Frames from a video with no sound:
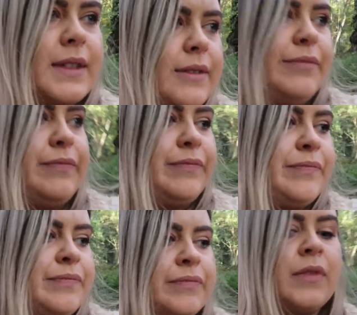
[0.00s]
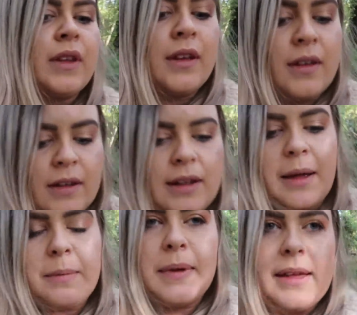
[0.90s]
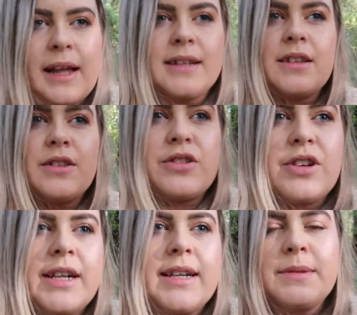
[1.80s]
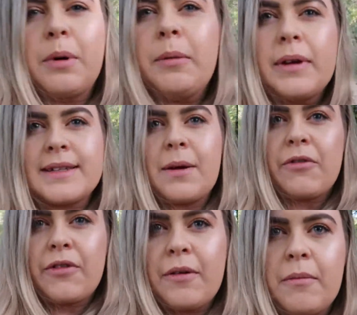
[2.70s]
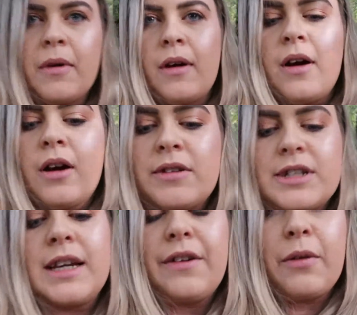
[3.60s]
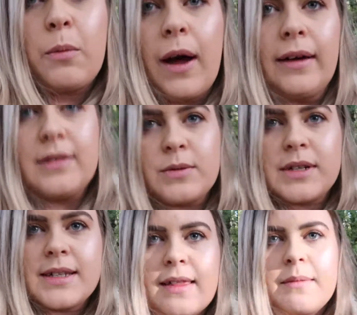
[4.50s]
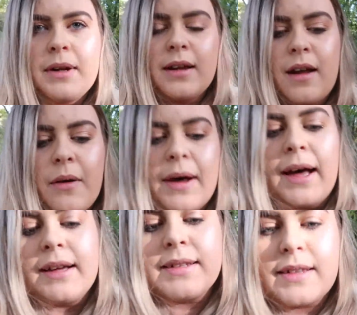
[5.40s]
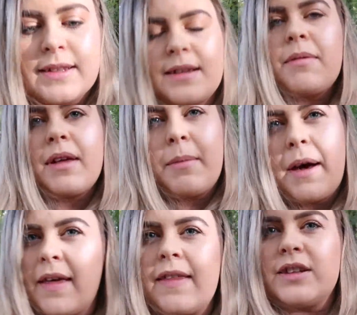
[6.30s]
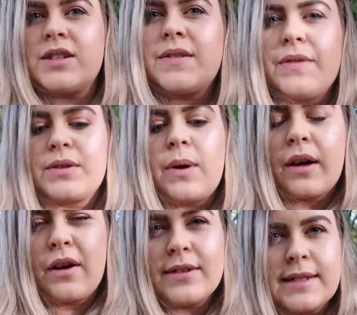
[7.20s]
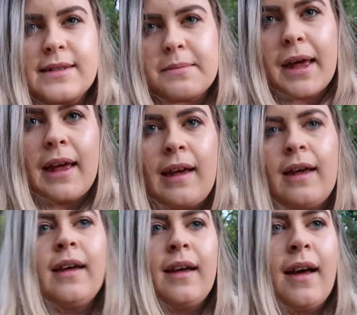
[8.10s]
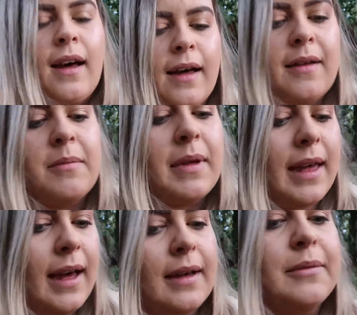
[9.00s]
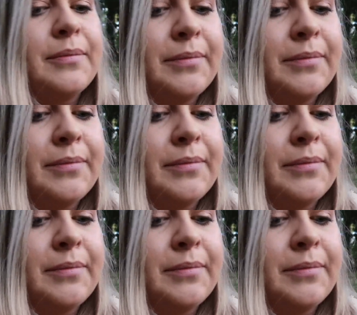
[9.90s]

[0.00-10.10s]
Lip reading: and like being next to the trees, probably because I'm originally from Wales, which is in the middle of nowhere, so there's something about that that just feels quite cozy to me. But yeah,